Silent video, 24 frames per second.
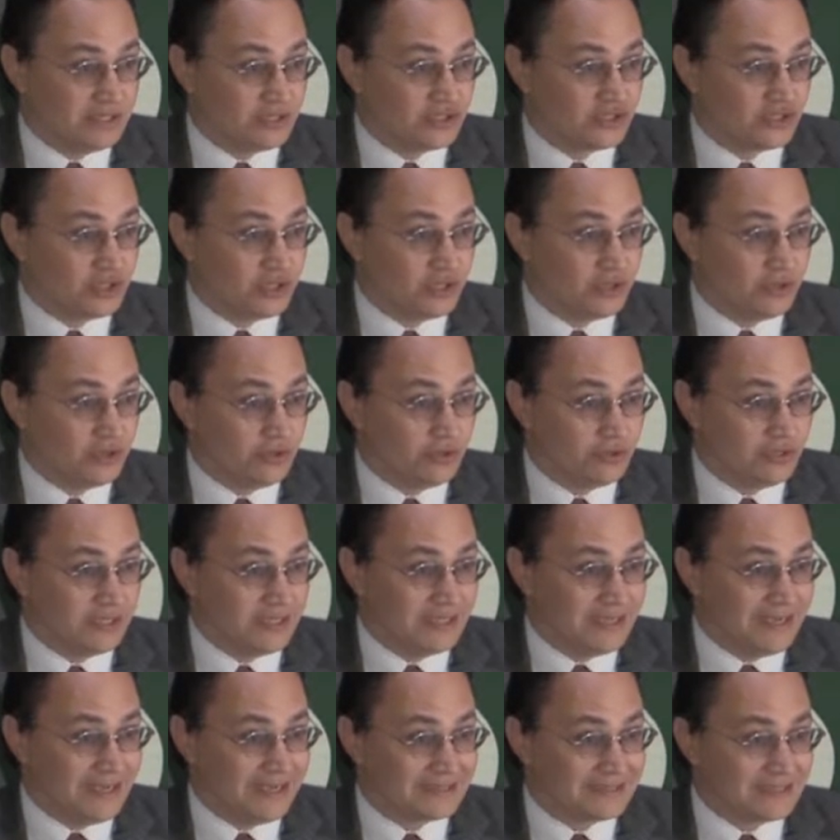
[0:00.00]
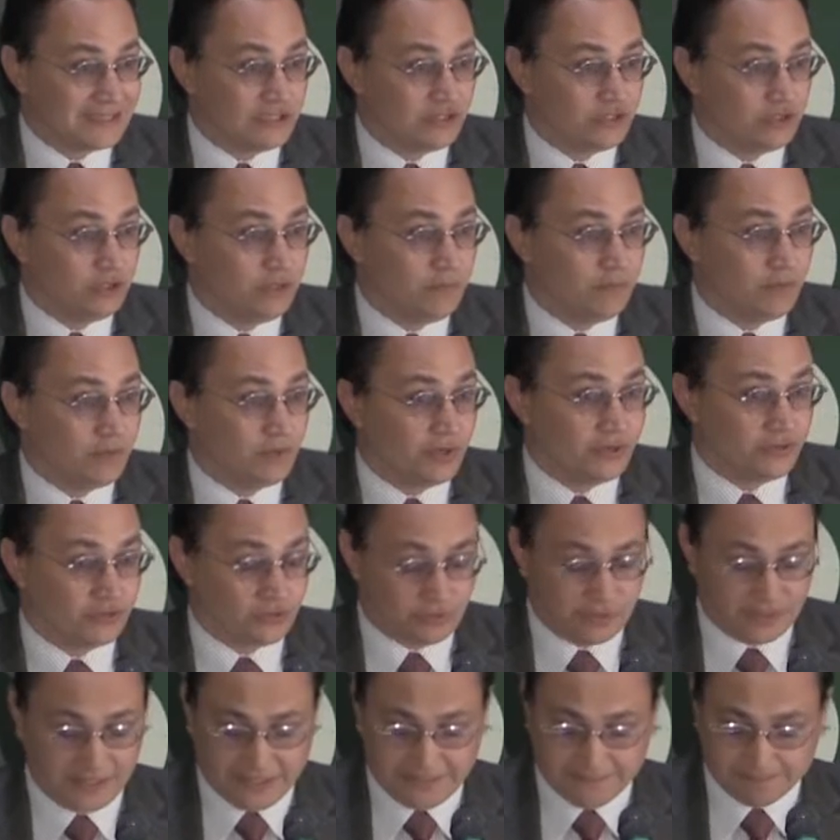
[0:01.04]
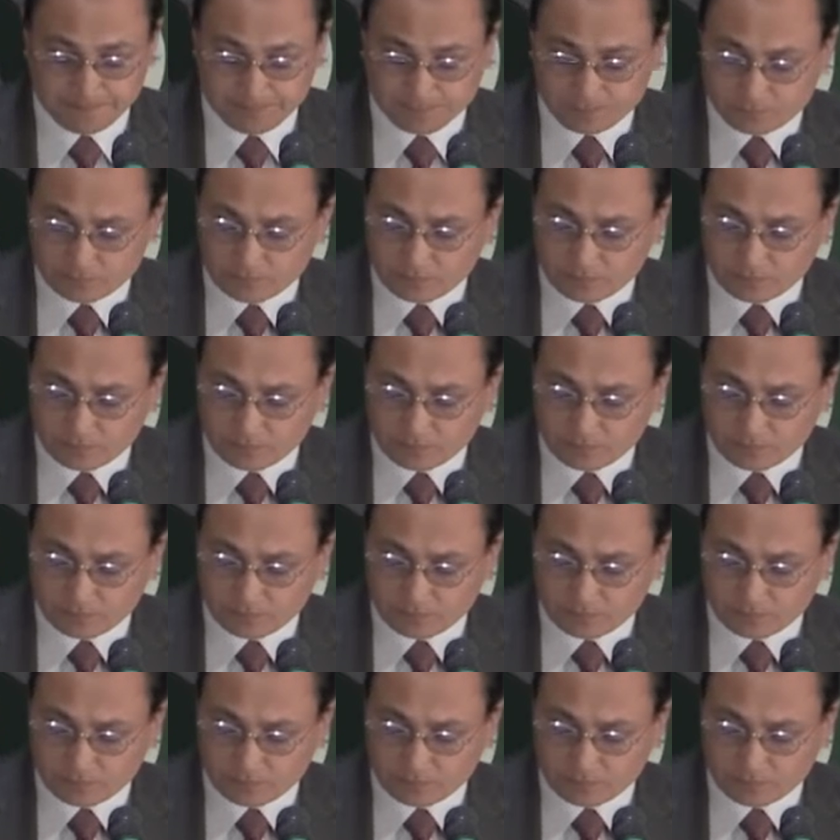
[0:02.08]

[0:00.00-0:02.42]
that showed it has a $2.3